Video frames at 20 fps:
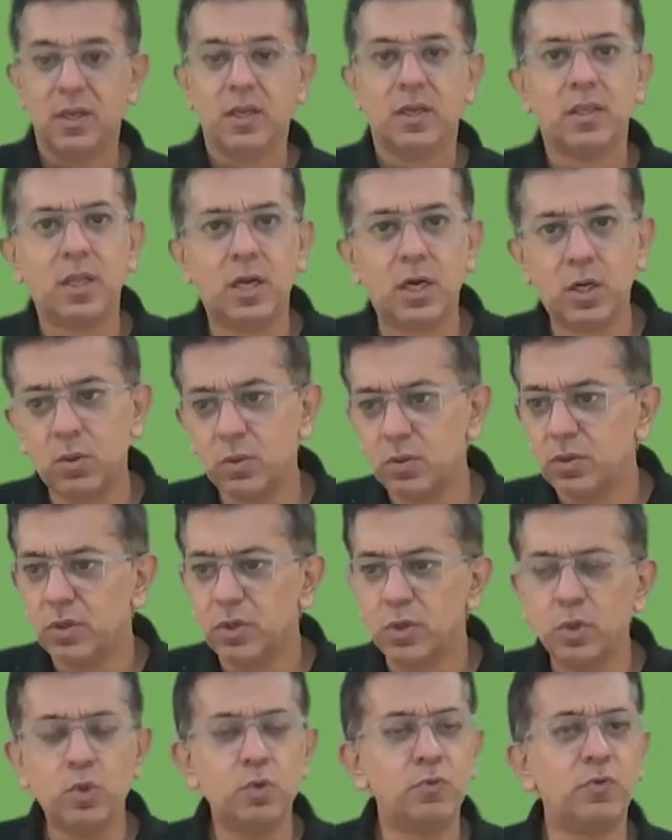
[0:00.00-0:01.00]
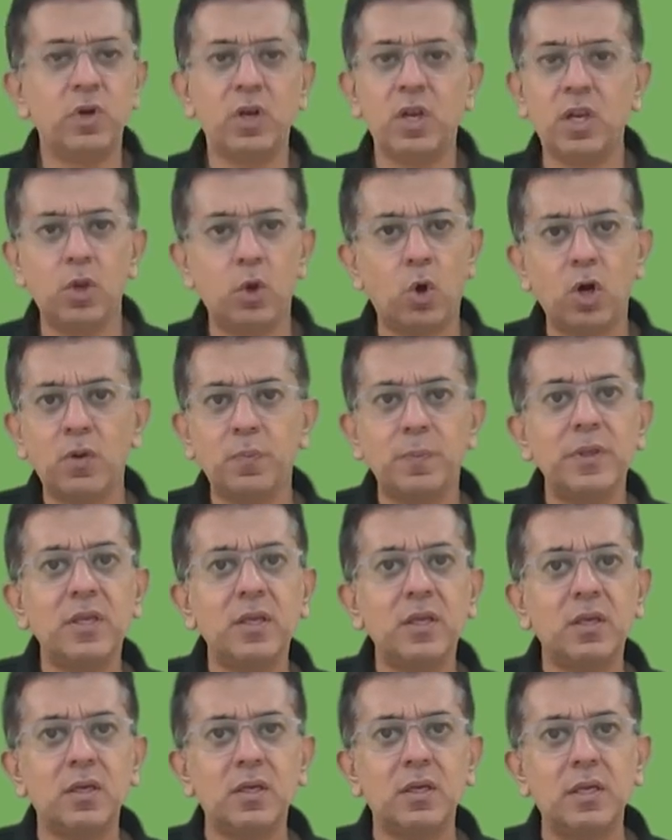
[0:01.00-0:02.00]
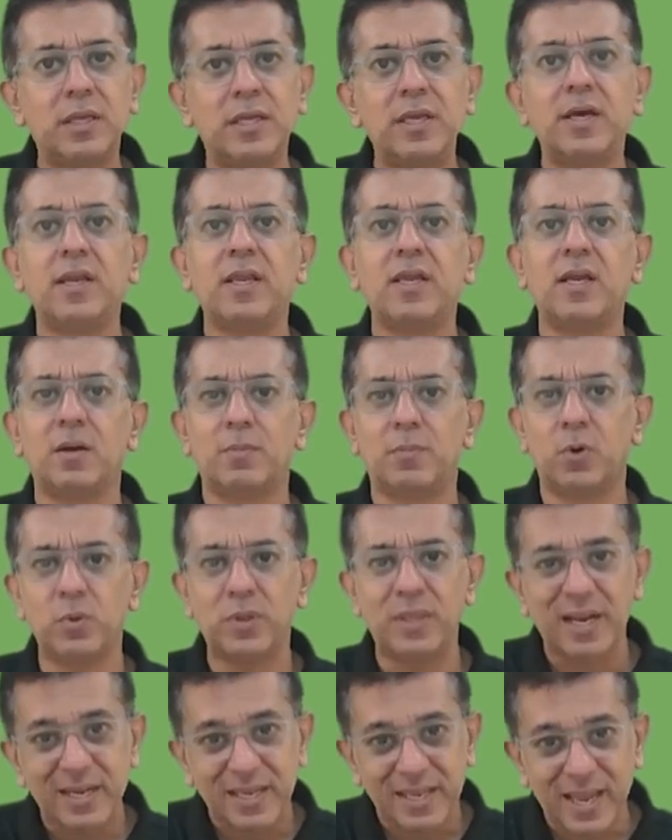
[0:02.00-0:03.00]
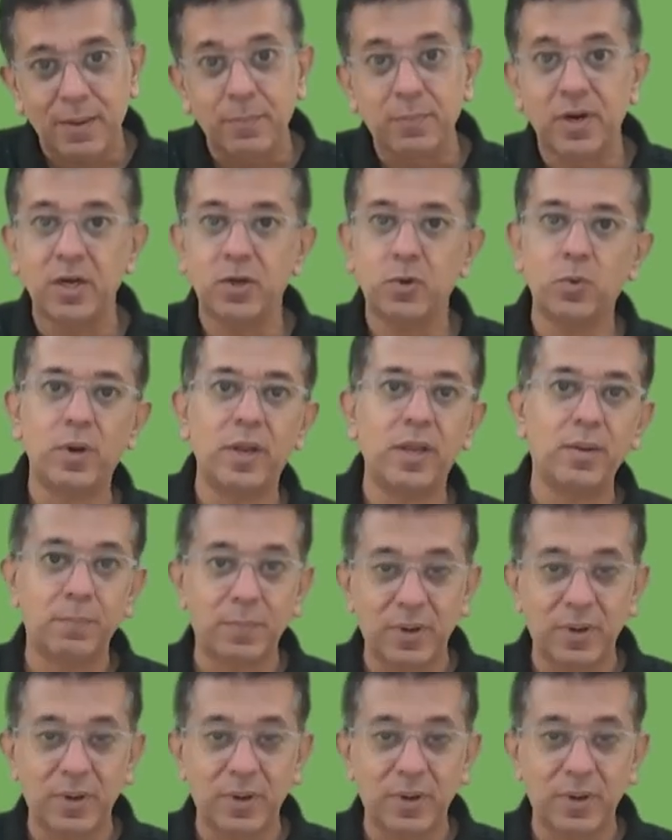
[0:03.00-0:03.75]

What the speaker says: Now, you will not be hearing about that camera today,